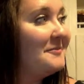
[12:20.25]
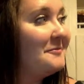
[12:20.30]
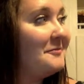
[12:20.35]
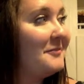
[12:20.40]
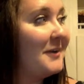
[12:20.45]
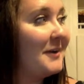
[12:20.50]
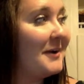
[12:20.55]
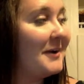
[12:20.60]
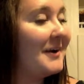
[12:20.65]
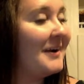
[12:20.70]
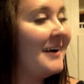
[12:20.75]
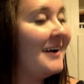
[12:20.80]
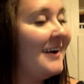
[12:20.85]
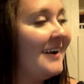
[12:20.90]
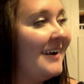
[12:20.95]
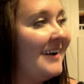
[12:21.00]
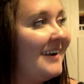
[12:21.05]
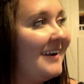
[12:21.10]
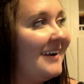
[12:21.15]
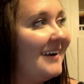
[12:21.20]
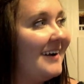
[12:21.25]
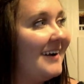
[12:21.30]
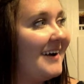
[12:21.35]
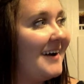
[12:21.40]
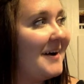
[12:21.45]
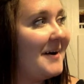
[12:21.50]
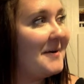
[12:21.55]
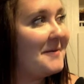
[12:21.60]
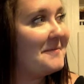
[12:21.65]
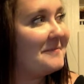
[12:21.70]
For
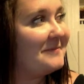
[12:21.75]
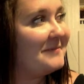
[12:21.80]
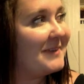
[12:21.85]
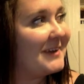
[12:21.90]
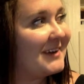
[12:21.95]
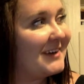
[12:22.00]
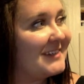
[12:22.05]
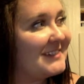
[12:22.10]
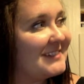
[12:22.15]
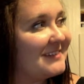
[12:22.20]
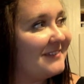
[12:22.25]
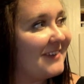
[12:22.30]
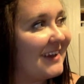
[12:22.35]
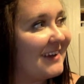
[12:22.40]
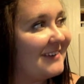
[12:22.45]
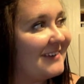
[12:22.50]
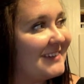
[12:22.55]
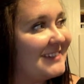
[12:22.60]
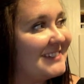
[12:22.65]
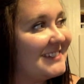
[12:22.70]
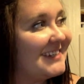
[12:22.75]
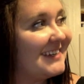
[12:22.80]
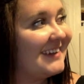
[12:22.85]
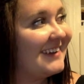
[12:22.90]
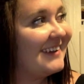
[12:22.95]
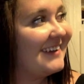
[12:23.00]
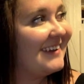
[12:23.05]
figurative language?